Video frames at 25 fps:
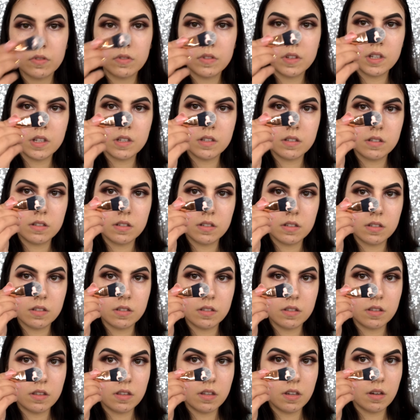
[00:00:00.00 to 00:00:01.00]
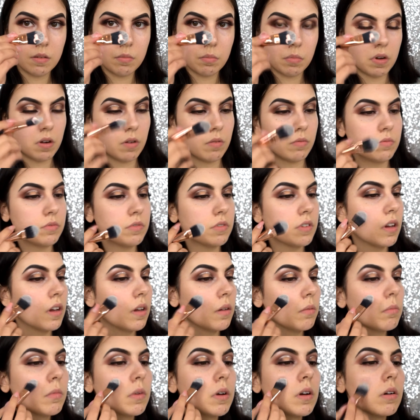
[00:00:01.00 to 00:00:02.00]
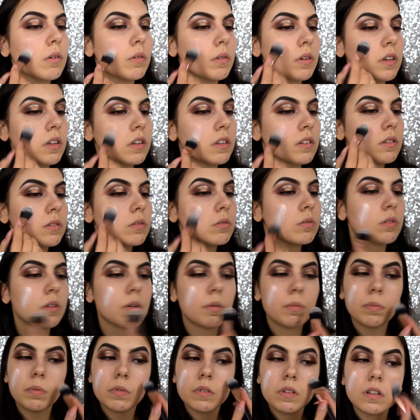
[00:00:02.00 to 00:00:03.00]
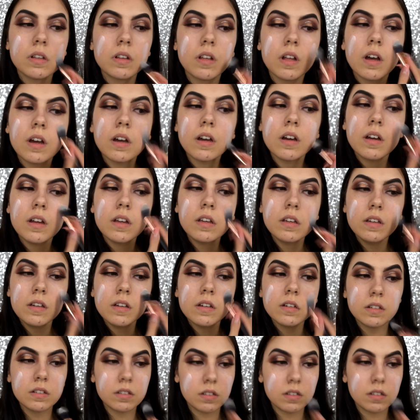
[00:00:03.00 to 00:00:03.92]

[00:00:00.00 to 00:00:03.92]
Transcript: This is the amount I'm going to apply.